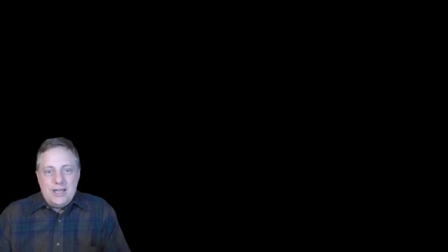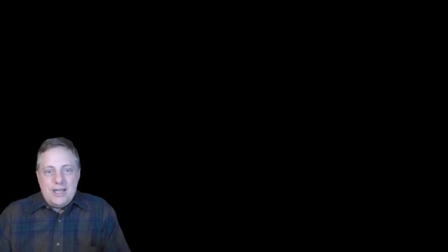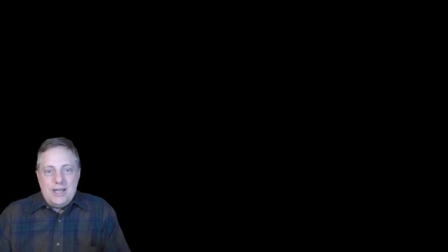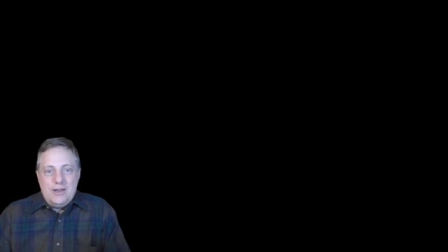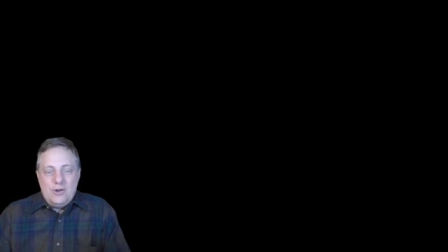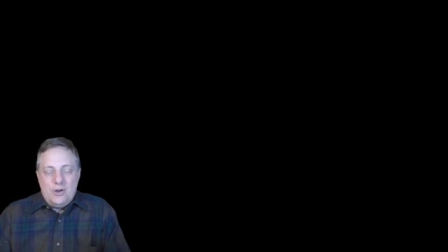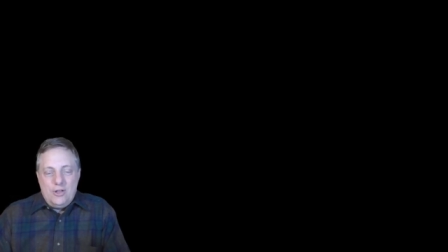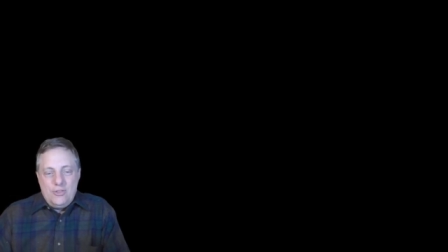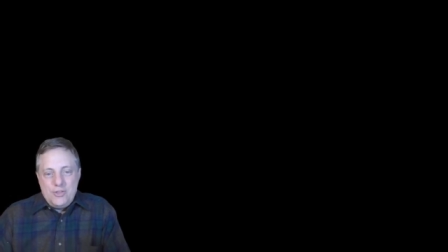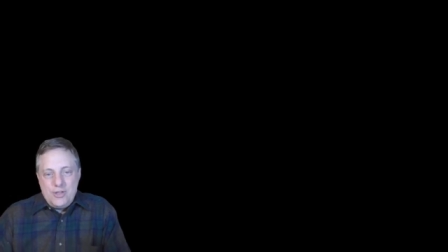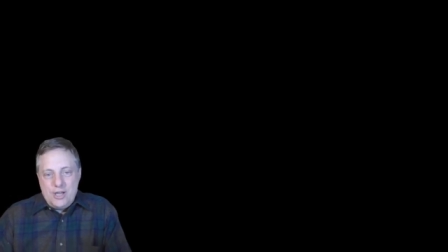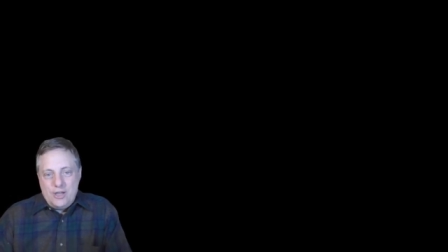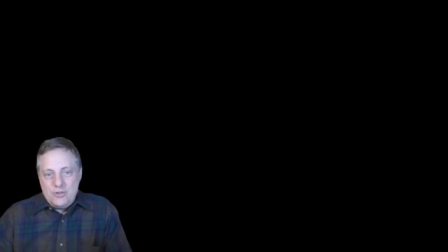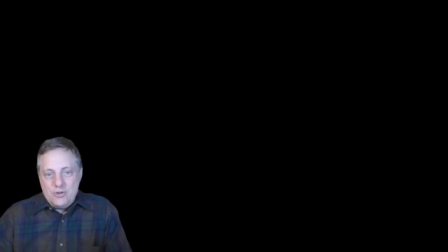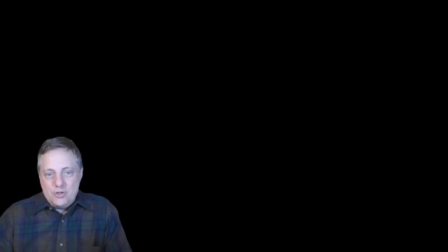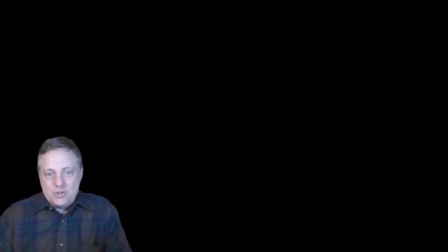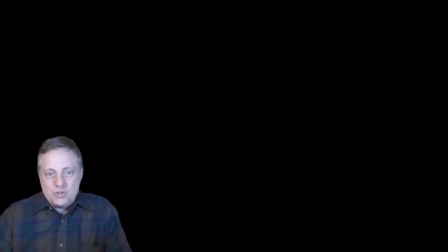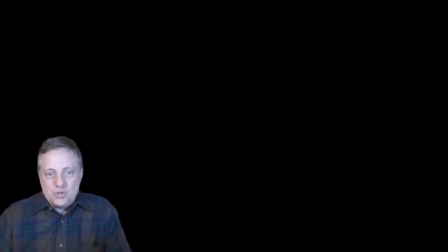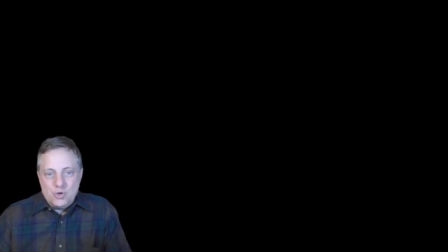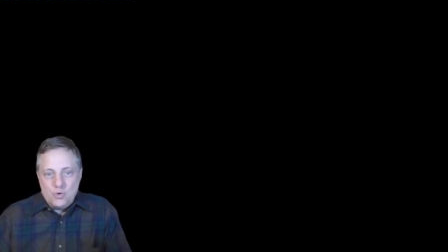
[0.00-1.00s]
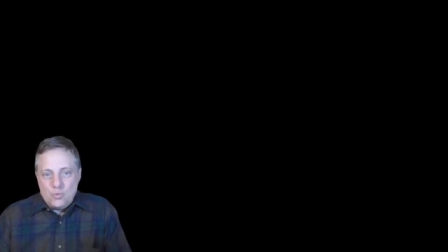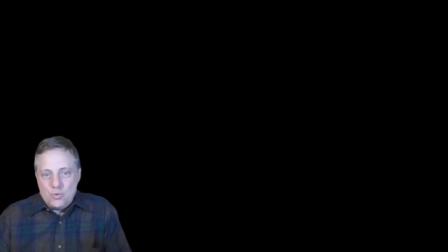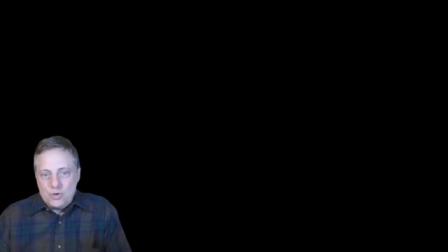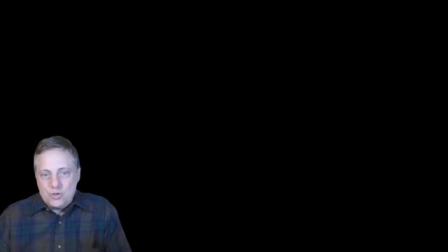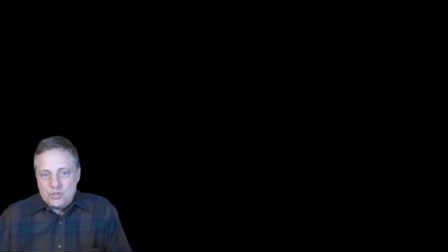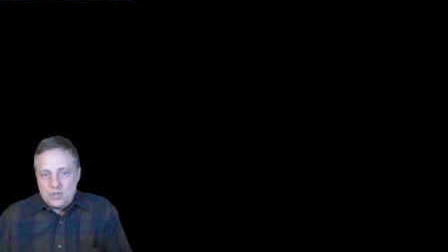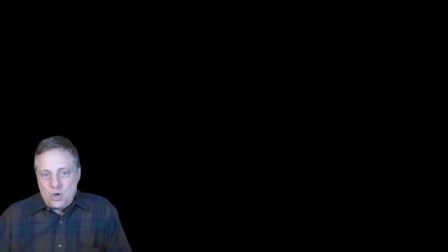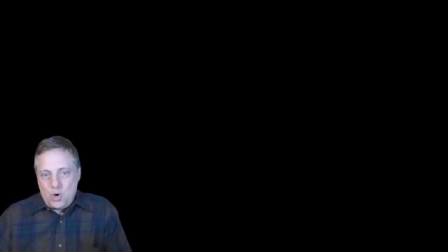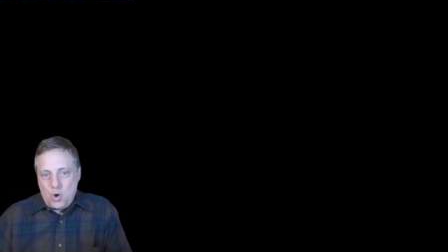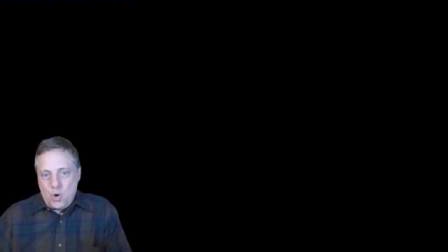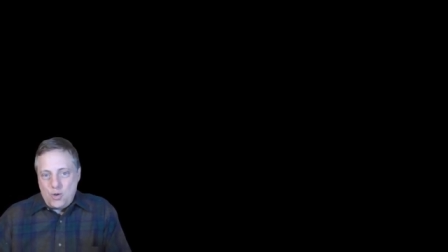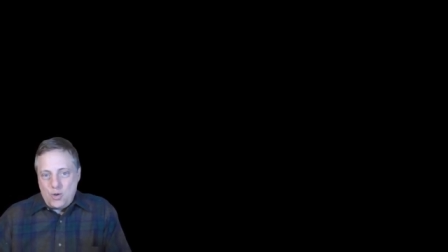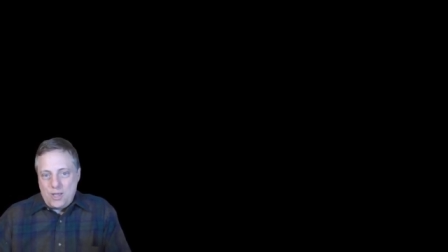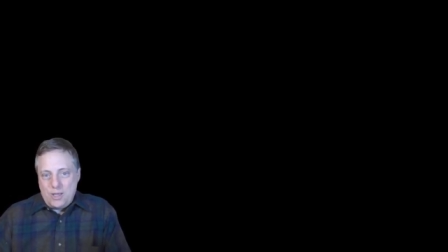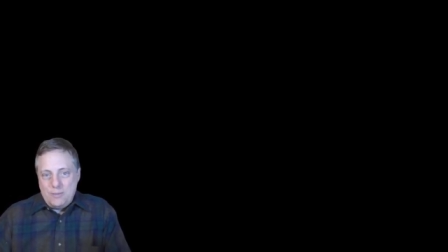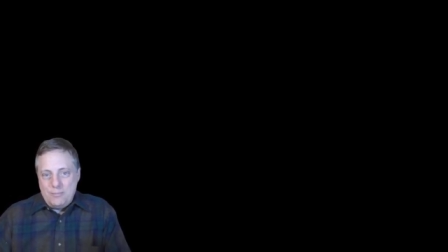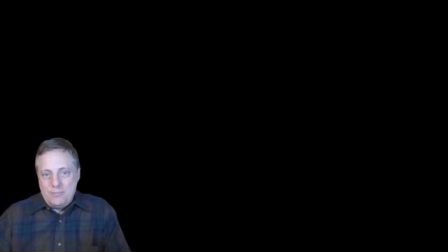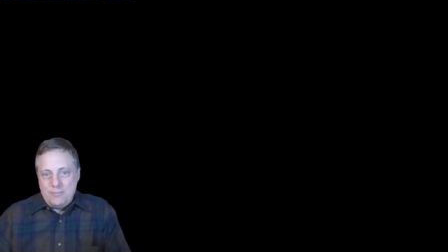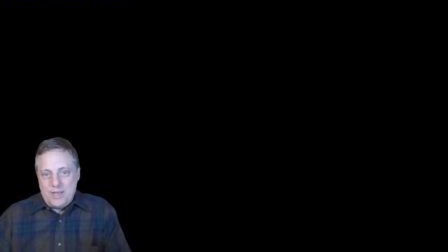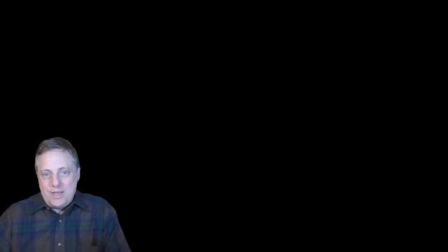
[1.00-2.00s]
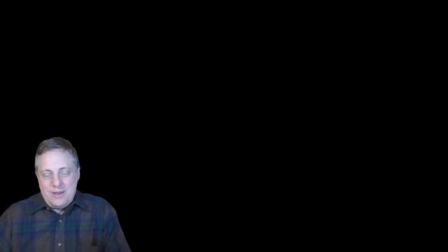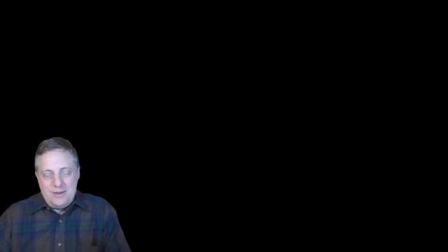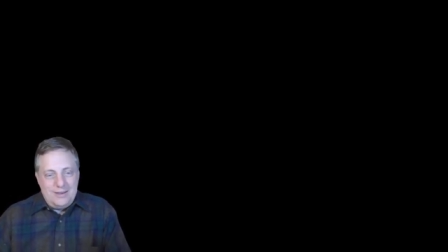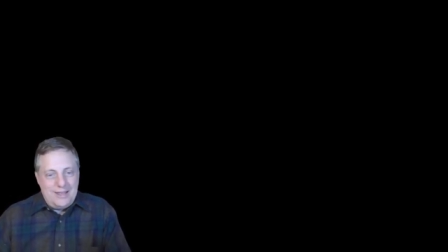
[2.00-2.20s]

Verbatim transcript: and all the others who were so, and,